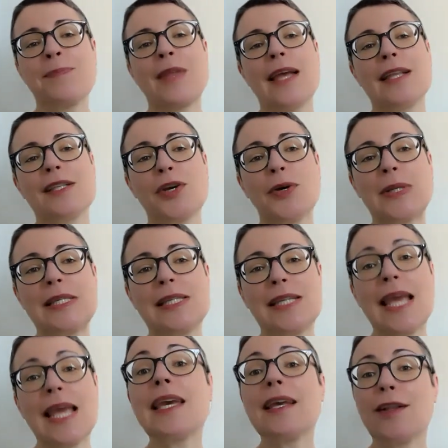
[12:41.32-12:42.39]
And so it's
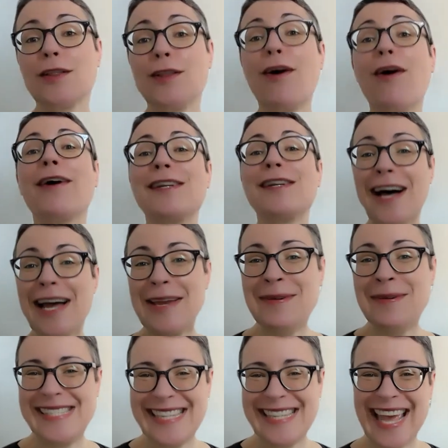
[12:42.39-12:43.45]
taken a long time
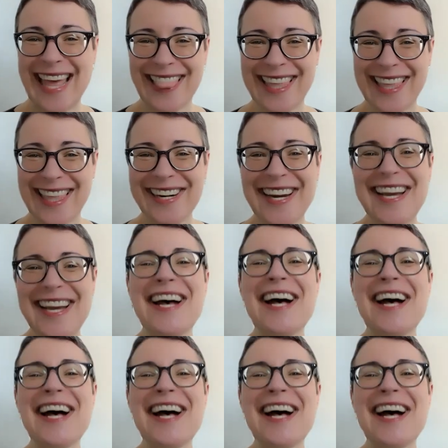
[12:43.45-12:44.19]
to get there,